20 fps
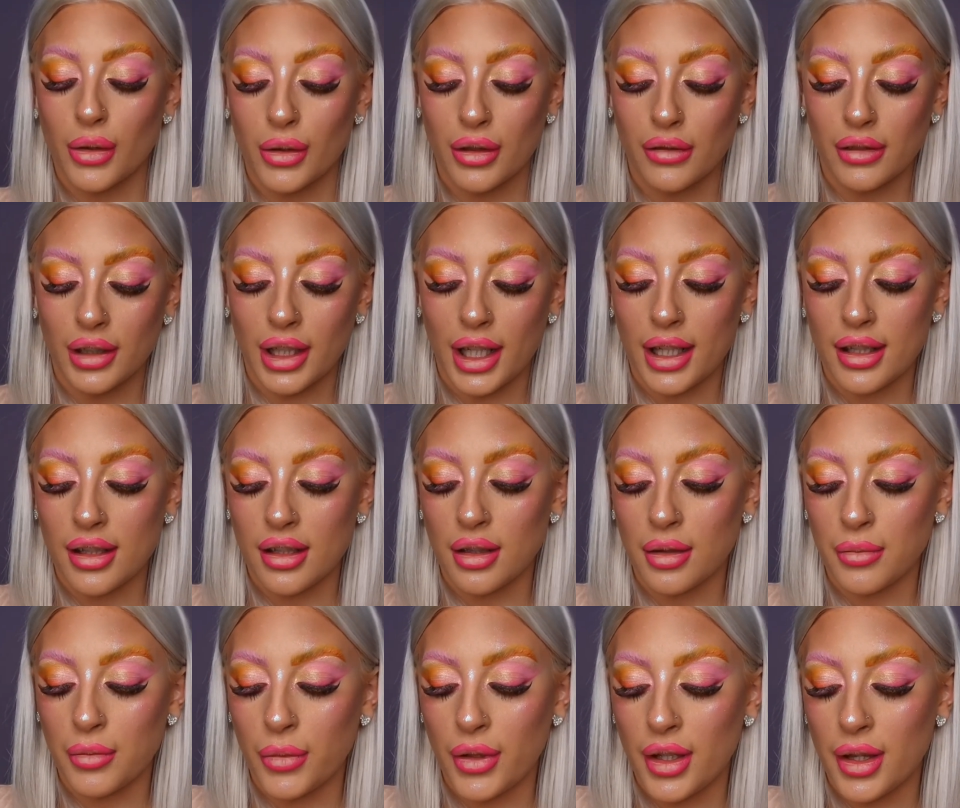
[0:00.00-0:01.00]
I've lined
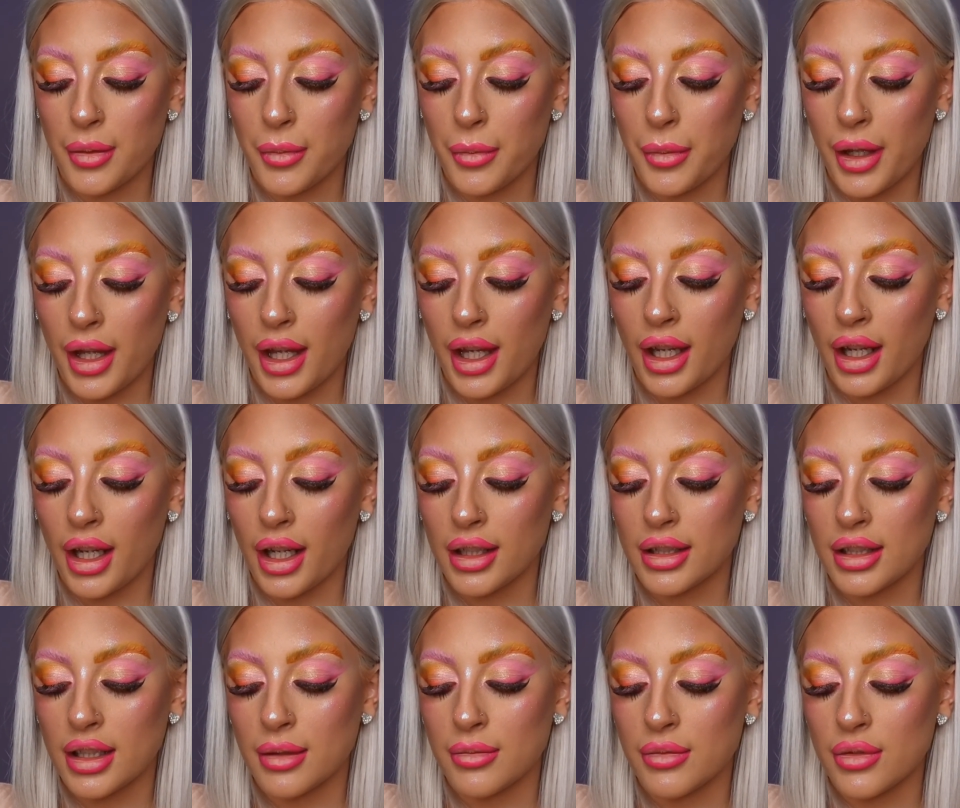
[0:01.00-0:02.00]
them with pink, and
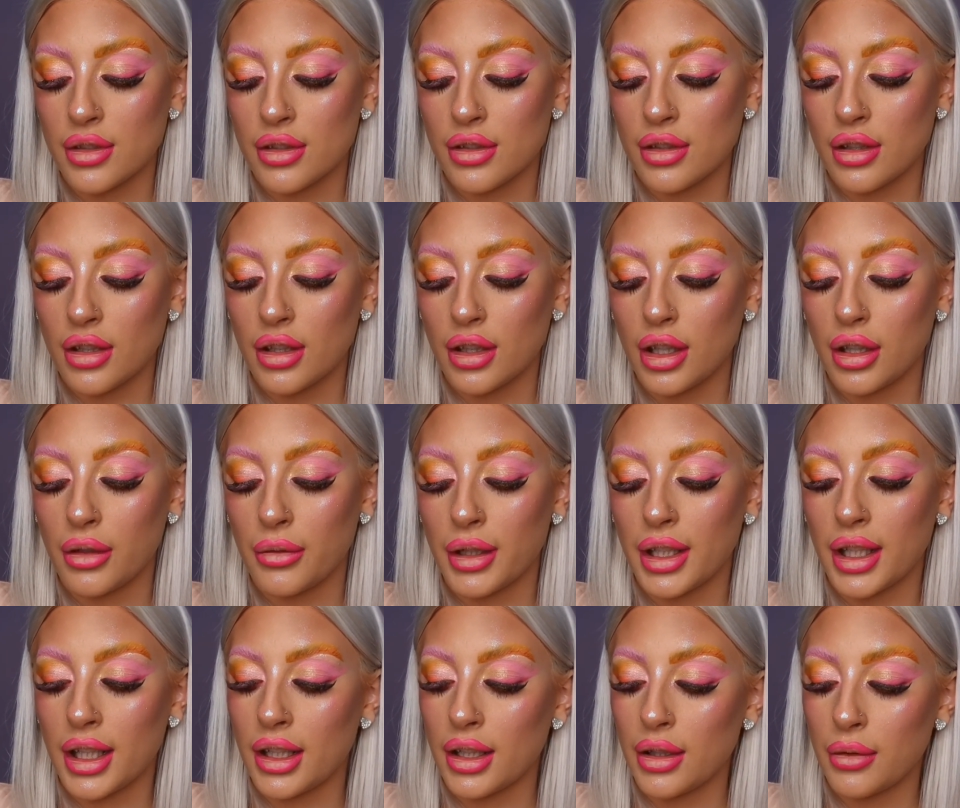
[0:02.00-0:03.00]
then I'm just going to go
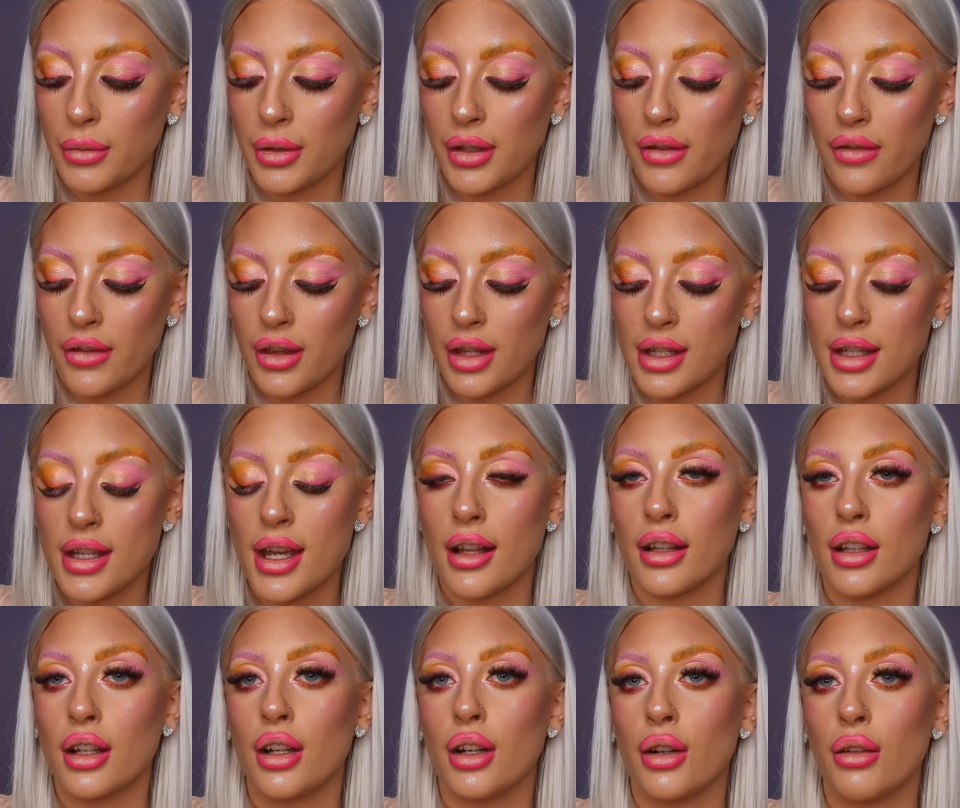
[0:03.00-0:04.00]
in with the
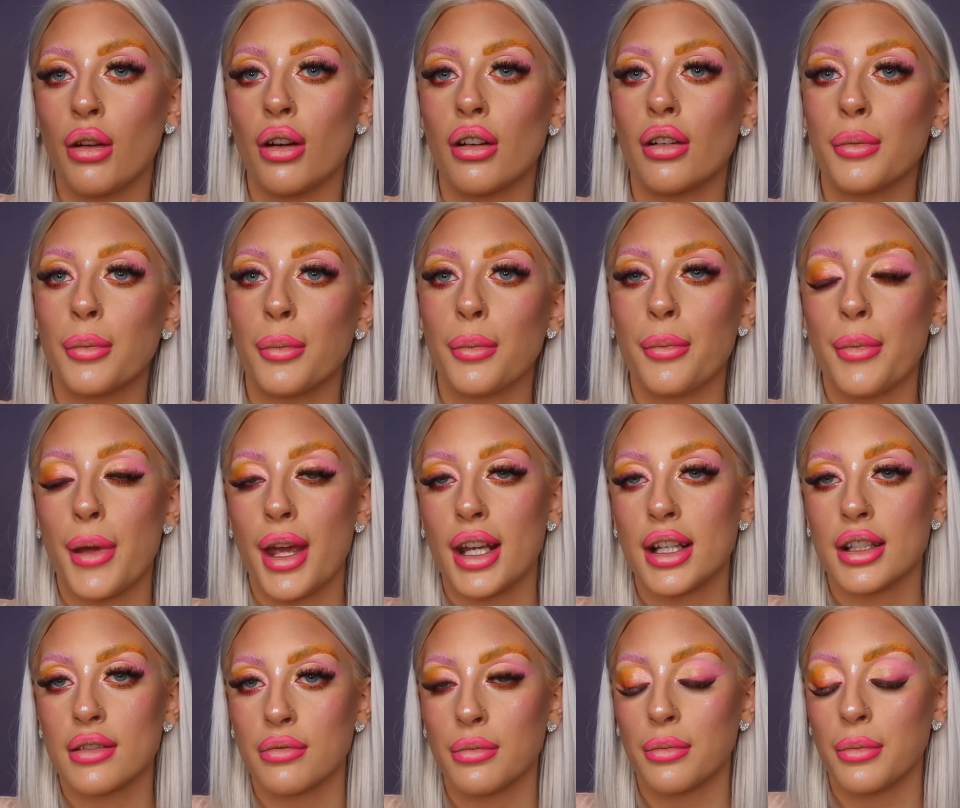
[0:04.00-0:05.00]
yellow
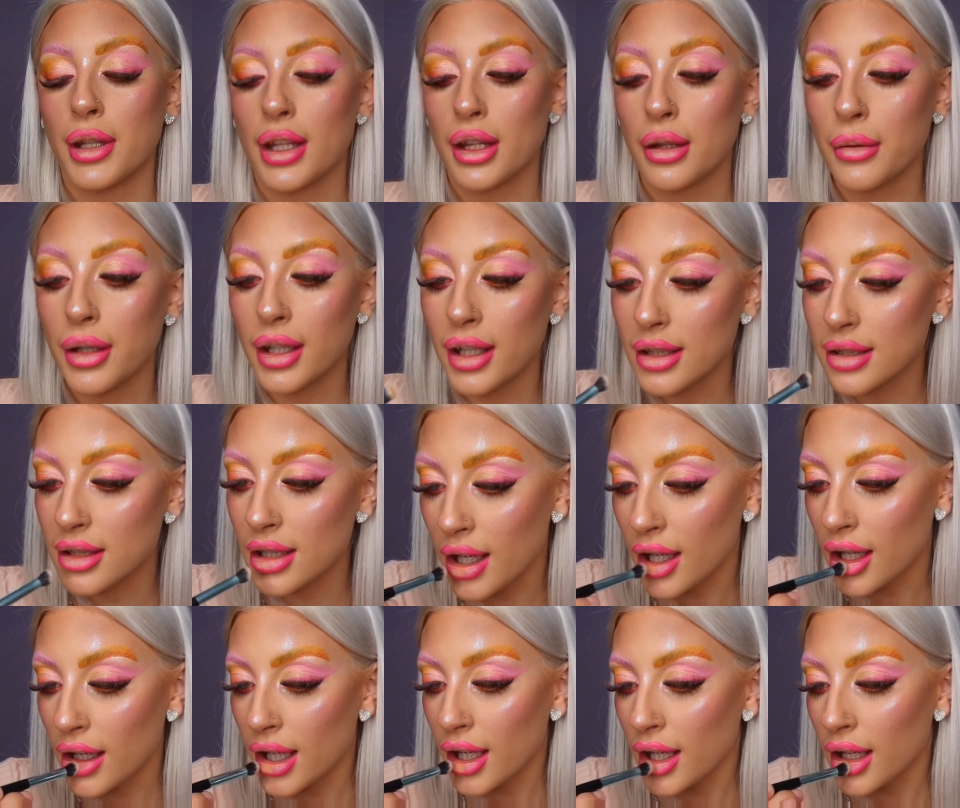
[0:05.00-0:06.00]
base from P. Louise
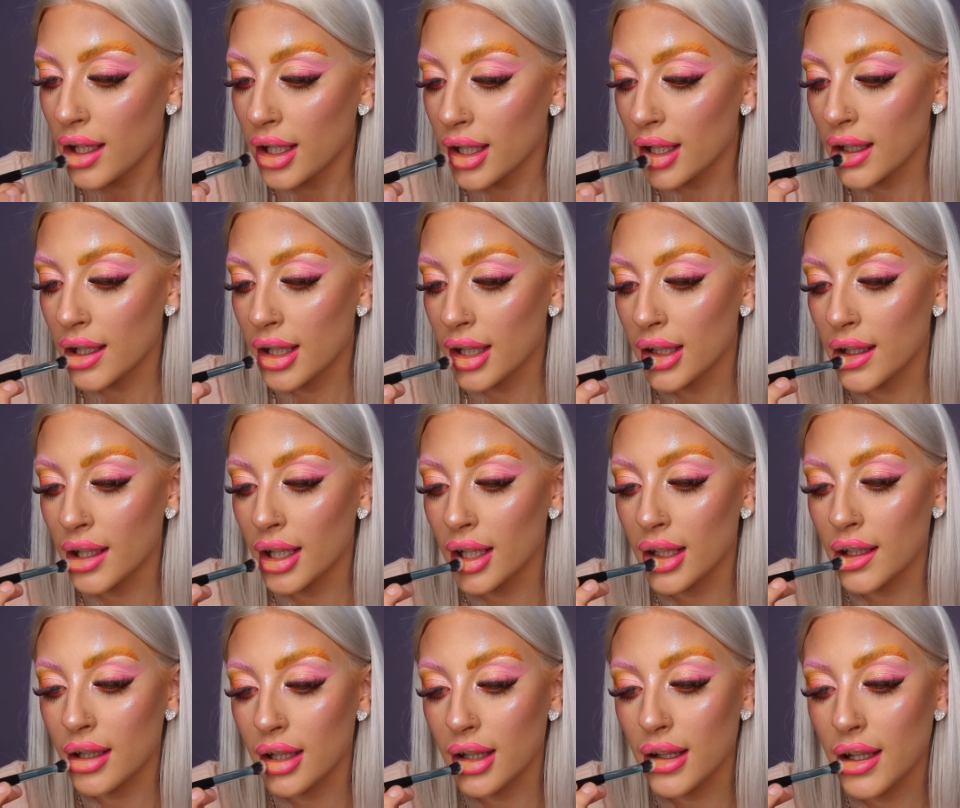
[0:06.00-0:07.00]
into the
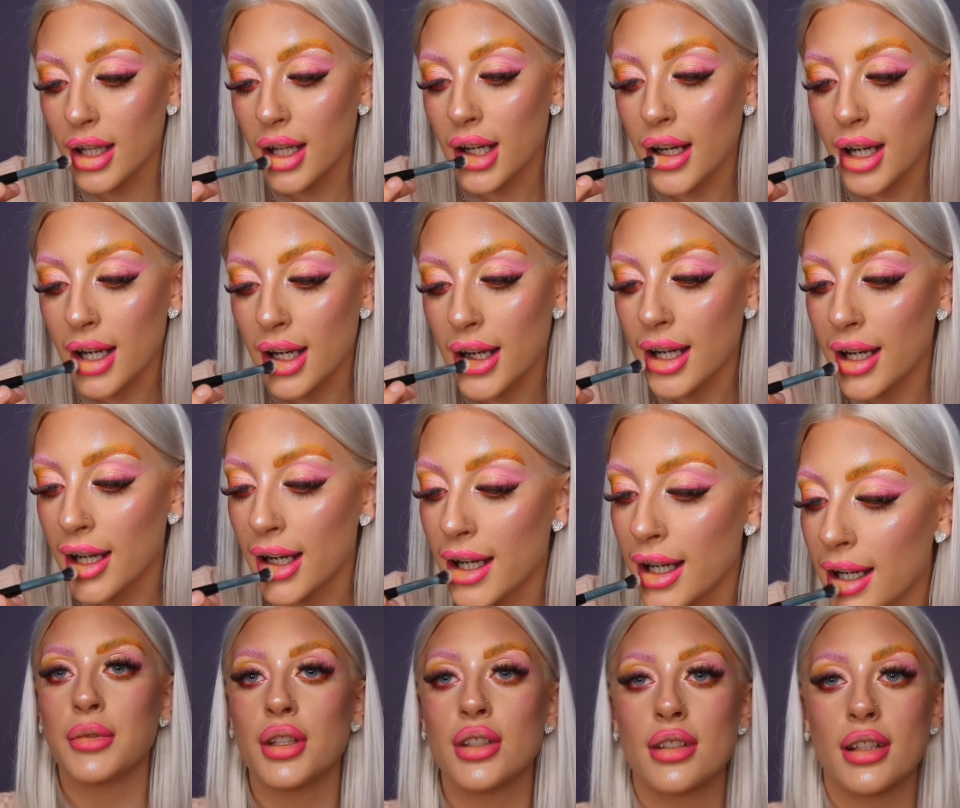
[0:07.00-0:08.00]
middle.
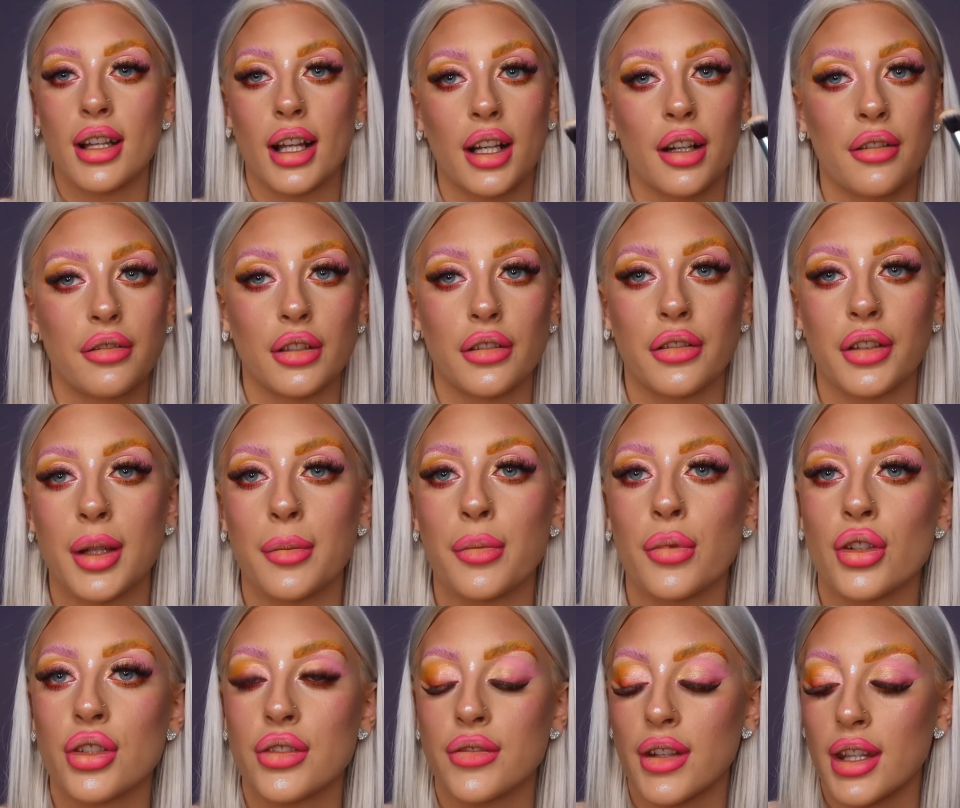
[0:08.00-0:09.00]
I'm using like a fluffier
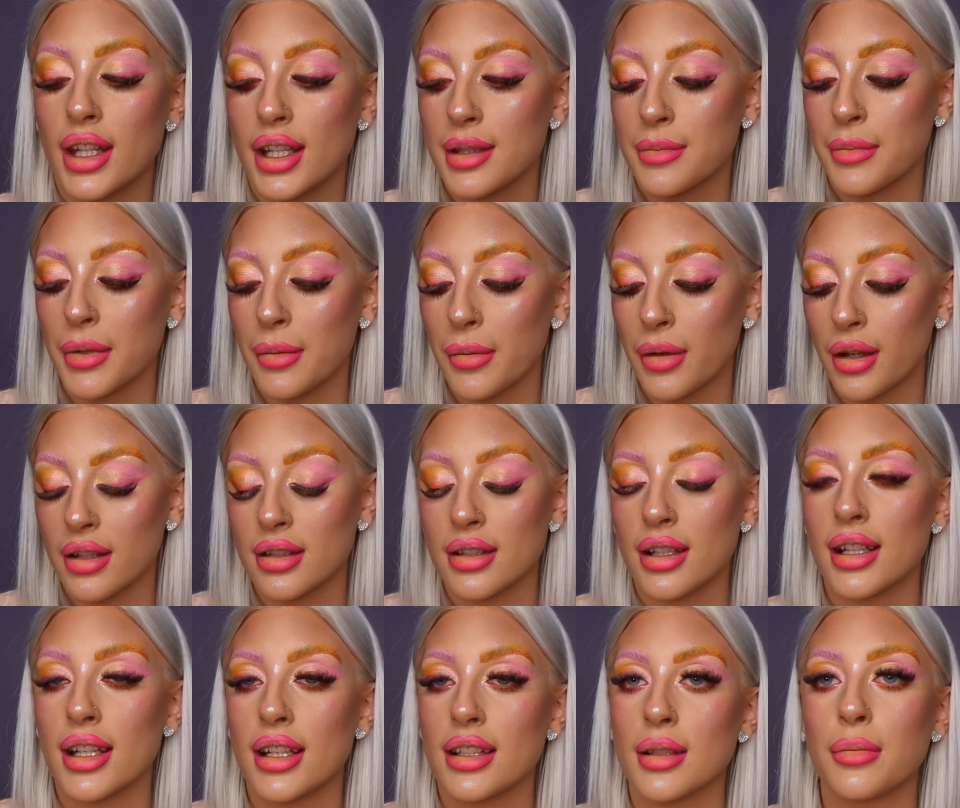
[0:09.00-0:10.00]
brush for this bit because I
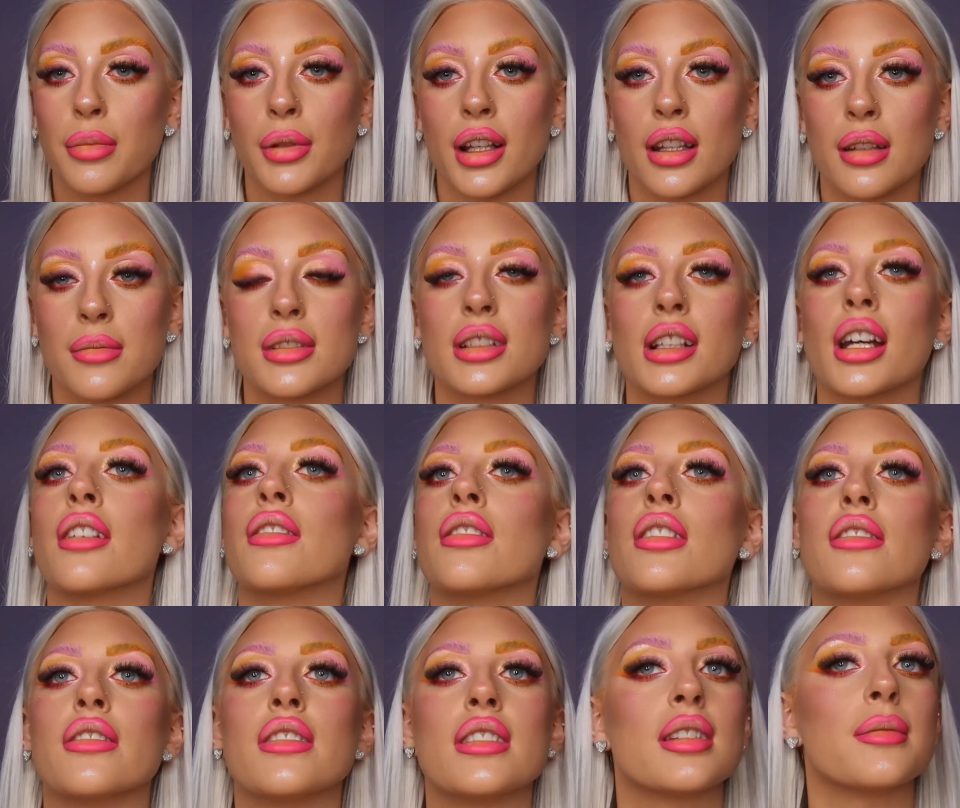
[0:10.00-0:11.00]
need to blend them together,
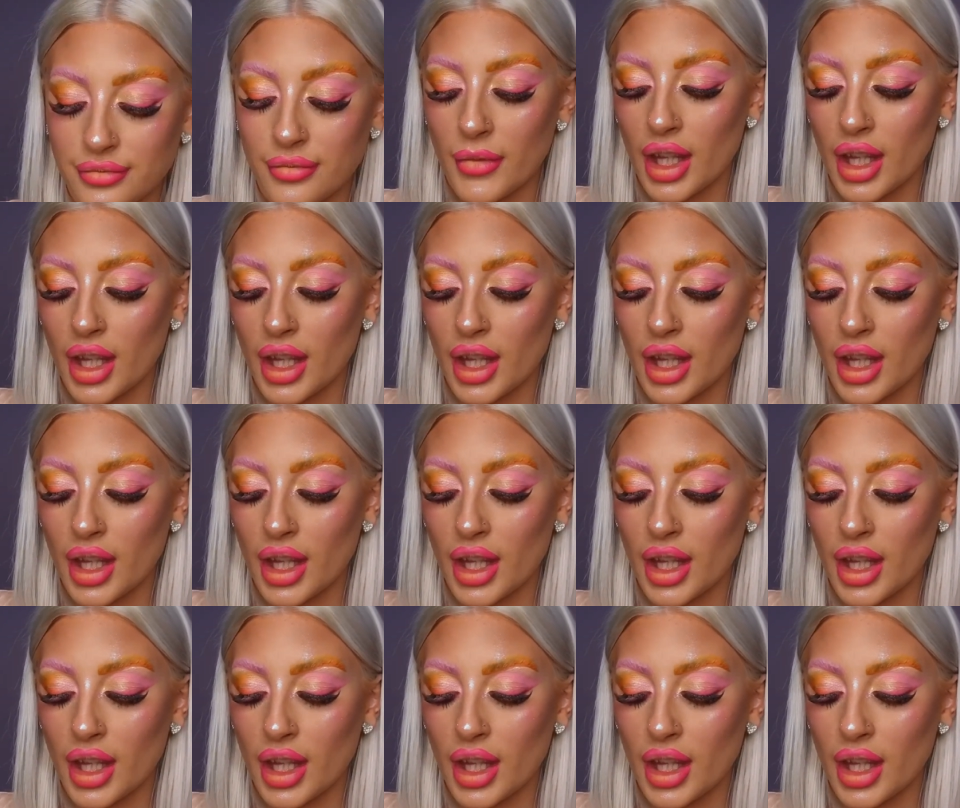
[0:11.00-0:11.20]
obviously.